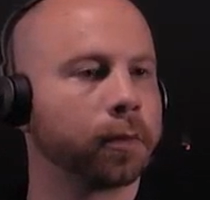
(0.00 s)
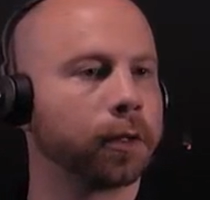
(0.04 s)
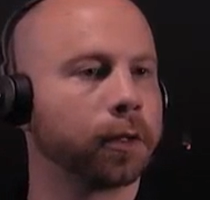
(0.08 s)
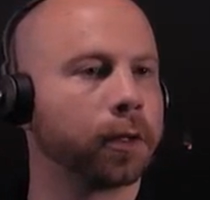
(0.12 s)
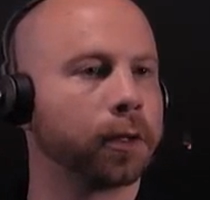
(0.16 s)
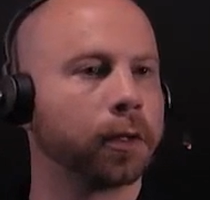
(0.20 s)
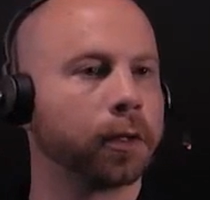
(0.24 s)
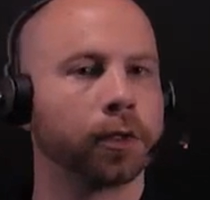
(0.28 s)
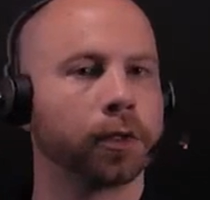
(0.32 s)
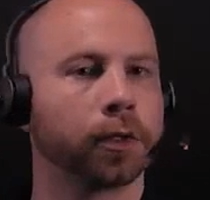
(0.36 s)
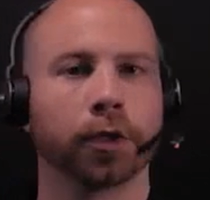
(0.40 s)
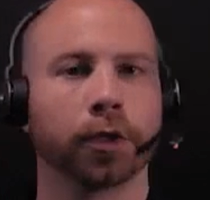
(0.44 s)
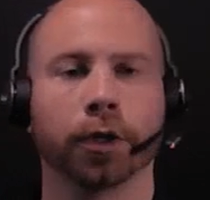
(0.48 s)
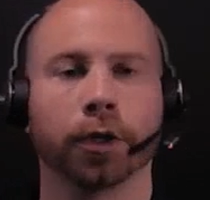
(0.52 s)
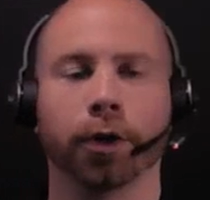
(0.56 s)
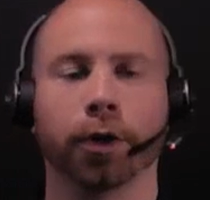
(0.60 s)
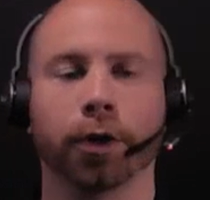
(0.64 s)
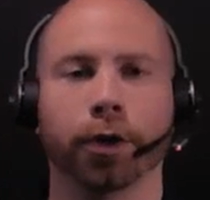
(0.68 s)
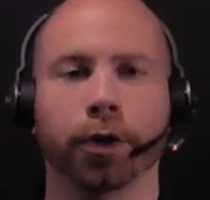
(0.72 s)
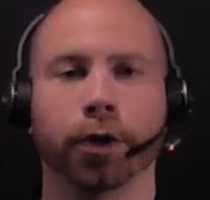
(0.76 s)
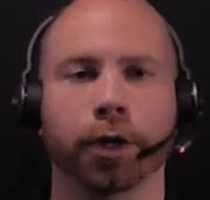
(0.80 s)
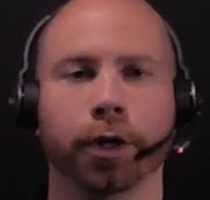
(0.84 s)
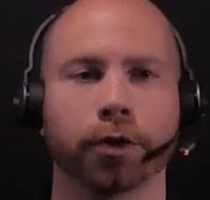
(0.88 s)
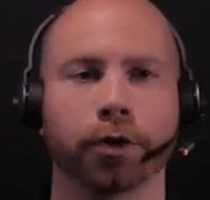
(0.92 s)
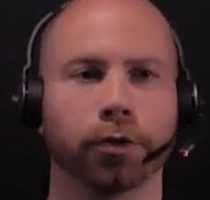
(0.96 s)

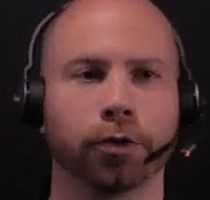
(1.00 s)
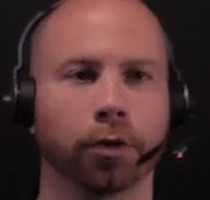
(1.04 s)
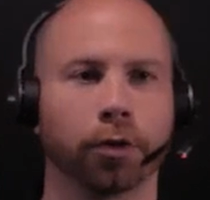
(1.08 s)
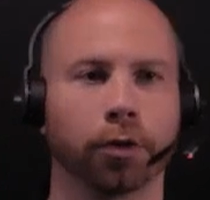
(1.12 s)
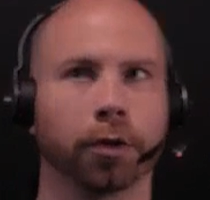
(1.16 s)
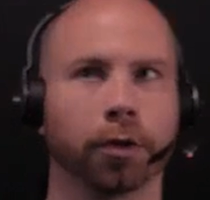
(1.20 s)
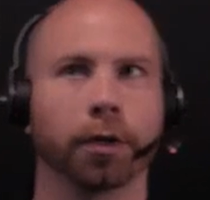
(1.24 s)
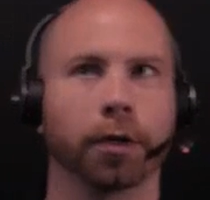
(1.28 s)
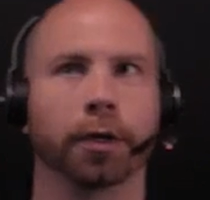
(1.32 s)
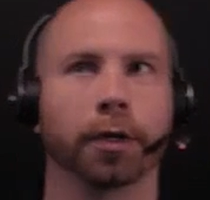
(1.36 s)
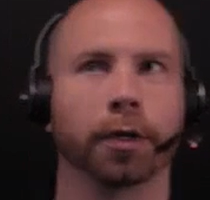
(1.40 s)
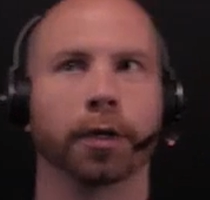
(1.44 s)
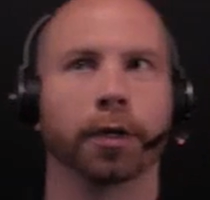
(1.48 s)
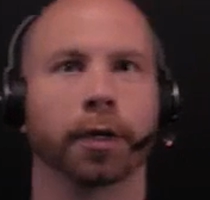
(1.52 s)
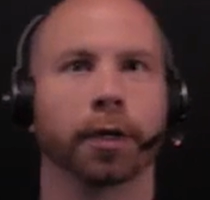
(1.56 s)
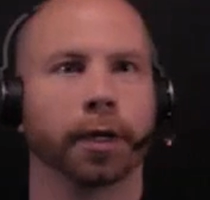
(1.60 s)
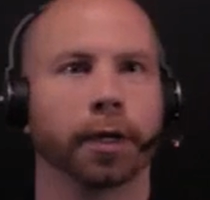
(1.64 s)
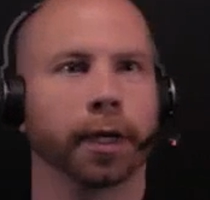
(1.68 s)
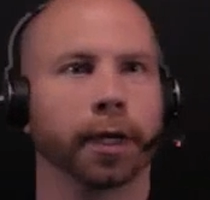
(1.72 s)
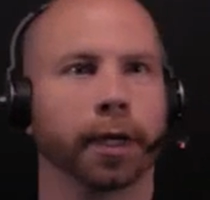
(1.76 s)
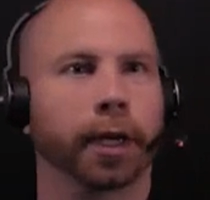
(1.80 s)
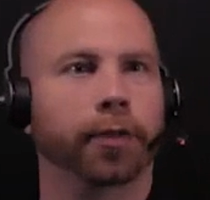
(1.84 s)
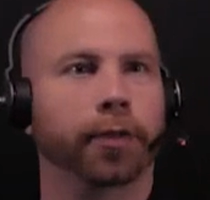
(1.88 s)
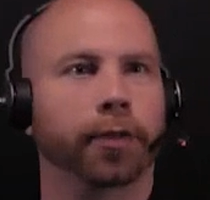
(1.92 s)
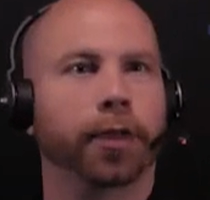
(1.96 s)
security control
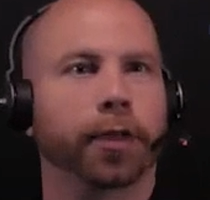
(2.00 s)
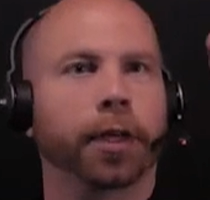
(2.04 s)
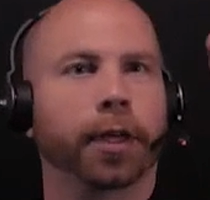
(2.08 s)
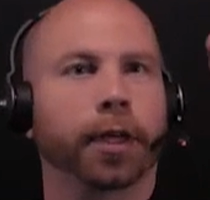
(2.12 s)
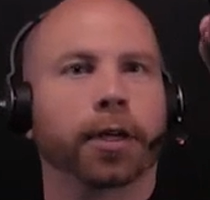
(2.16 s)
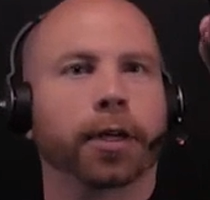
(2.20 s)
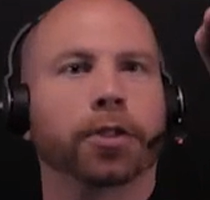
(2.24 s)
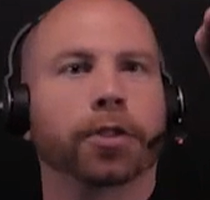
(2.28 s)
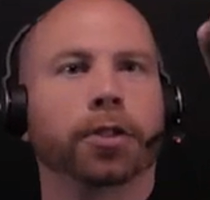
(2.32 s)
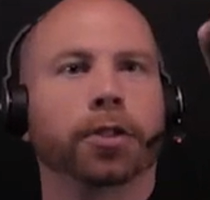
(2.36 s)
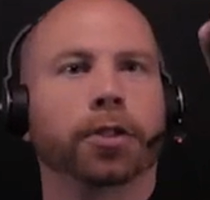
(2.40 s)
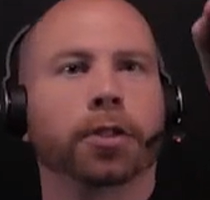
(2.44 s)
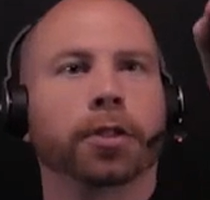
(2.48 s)
at the edge